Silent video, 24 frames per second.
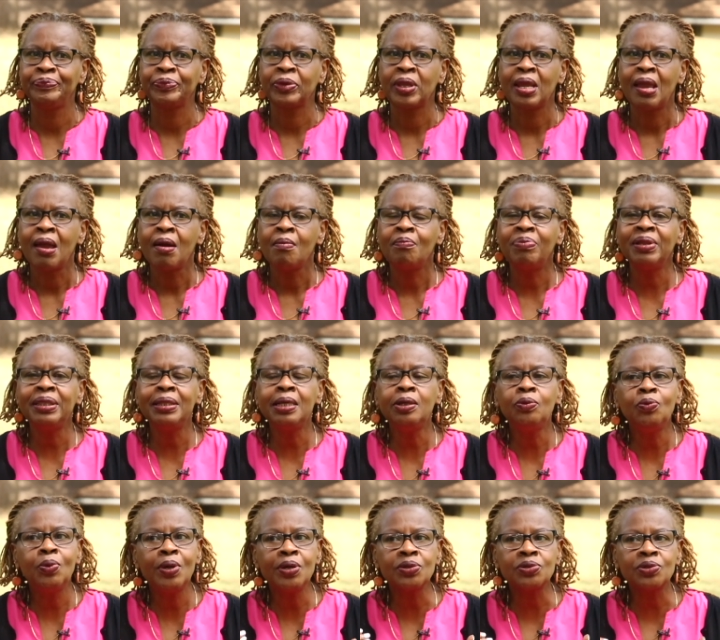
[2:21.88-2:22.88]
But then
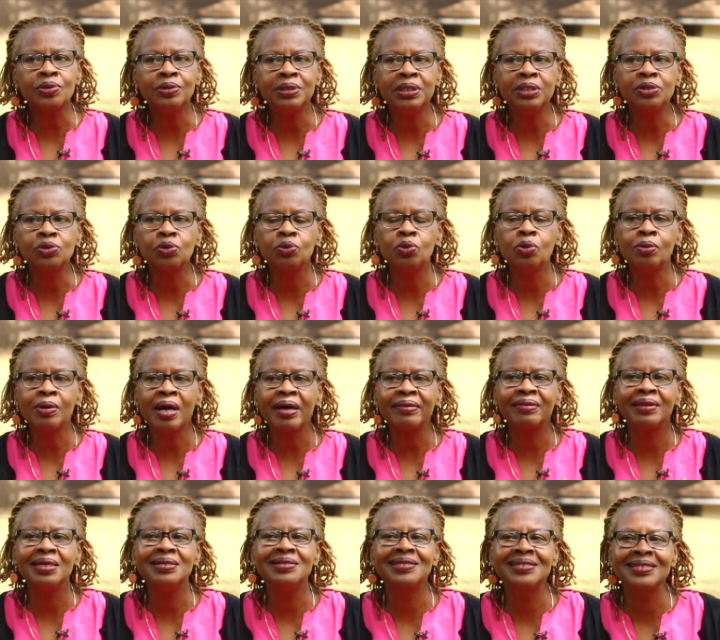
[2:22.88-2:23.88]
we also need to look at the
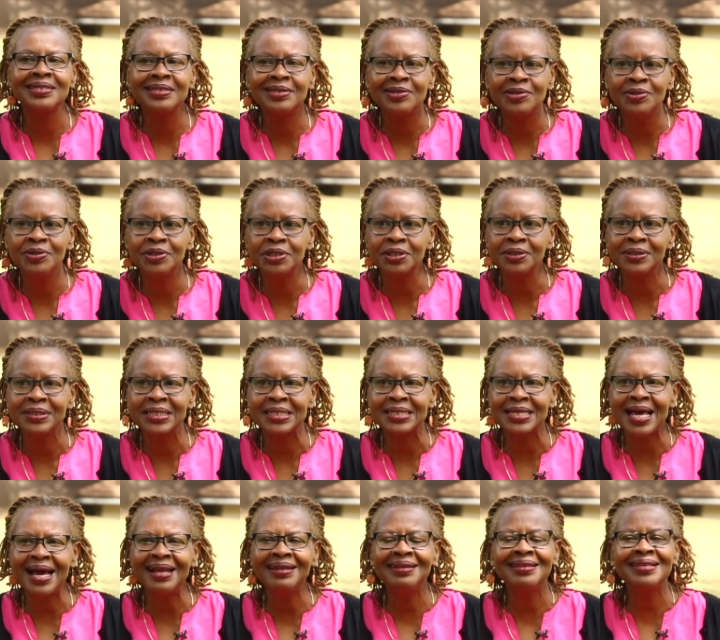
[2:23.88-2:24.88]
institutions.
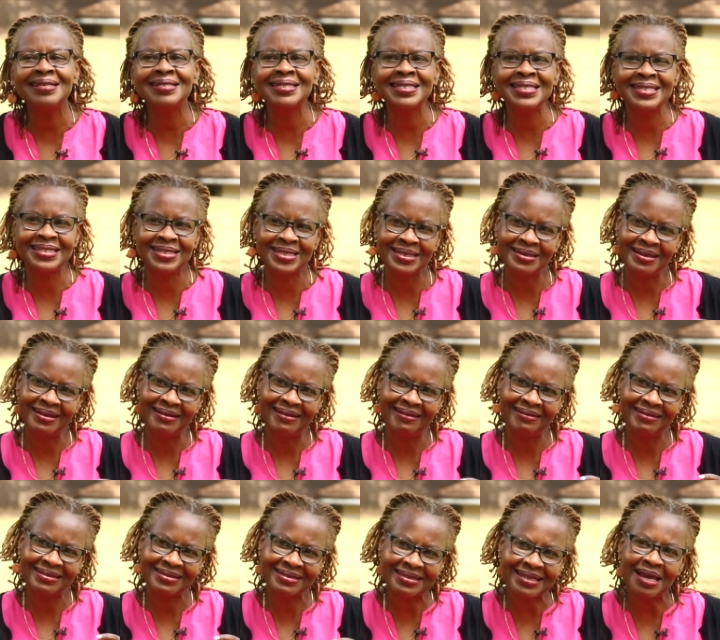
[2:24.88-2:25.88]
And this is
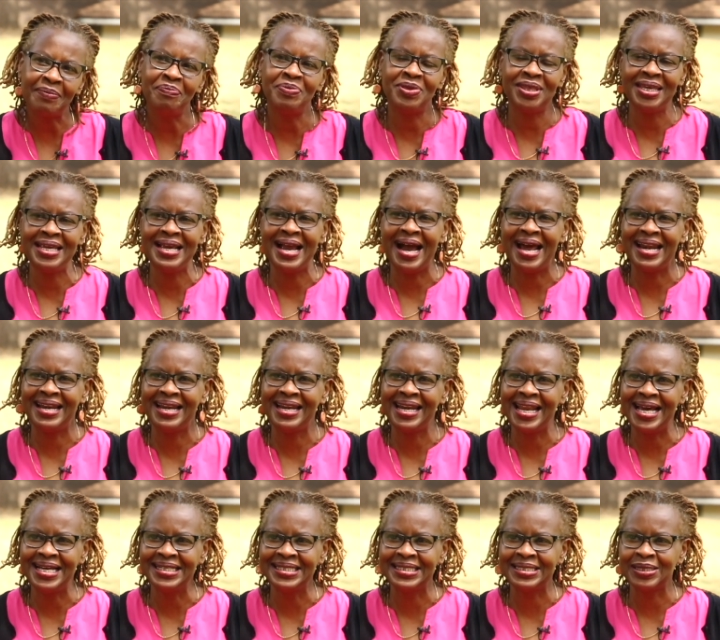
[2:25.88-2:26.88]
something I'd
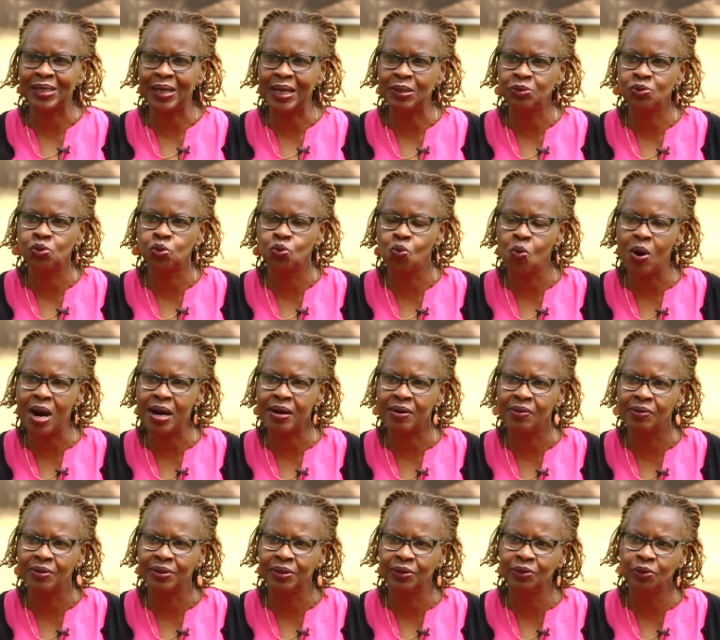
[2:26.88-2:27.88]
learned how to work on,
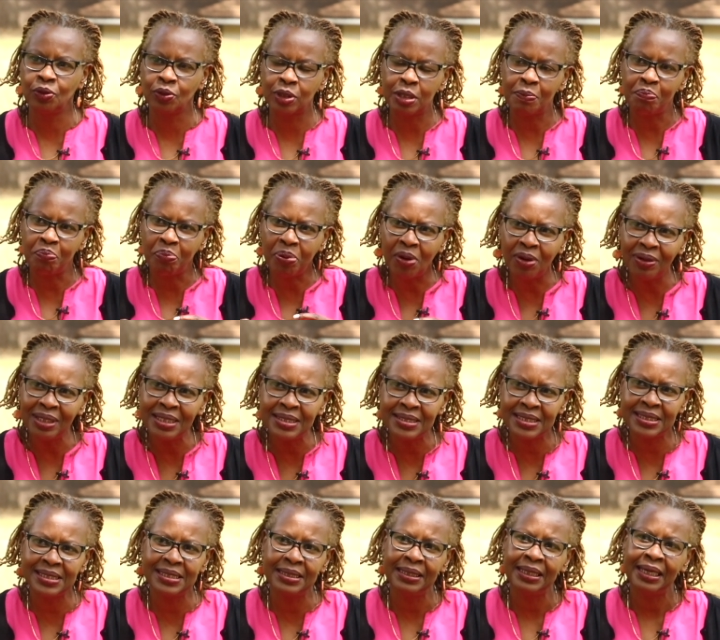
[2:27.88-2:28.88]
the
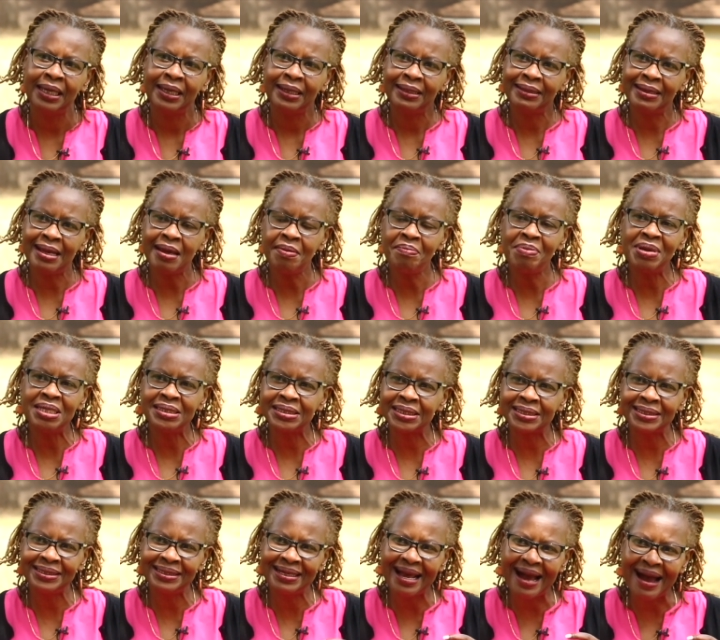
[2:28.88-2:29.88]
policy
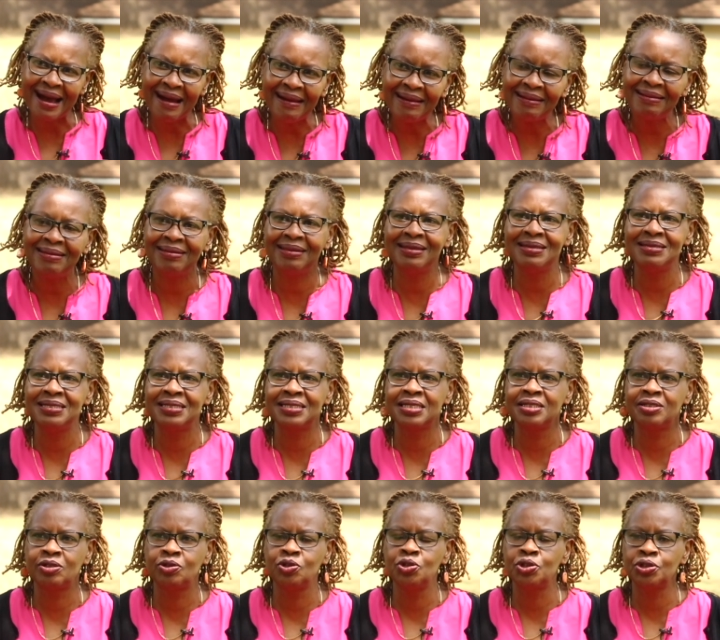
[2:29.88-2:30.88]
dimension and the
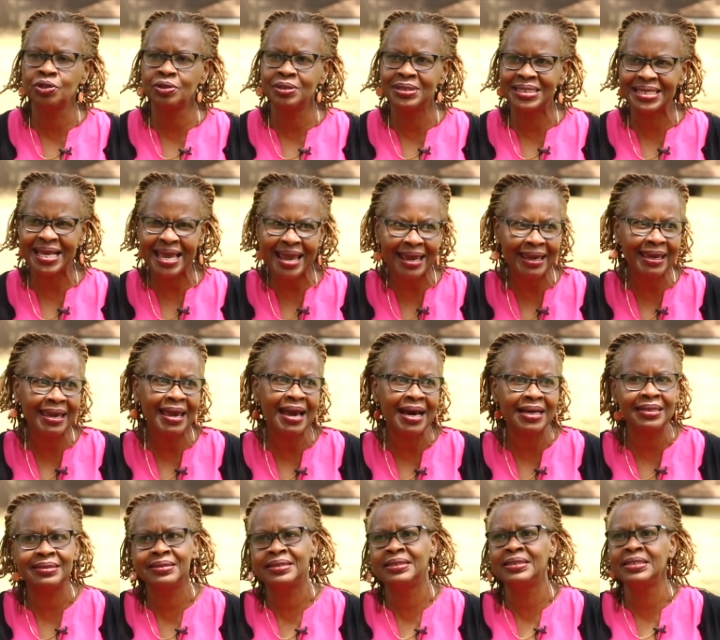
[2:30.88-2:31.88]
institution, the
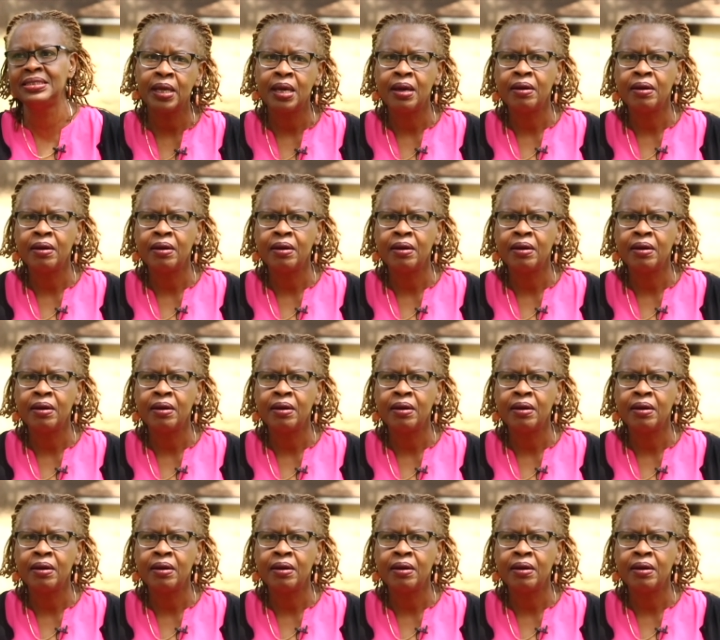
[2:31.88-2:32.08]
ARD.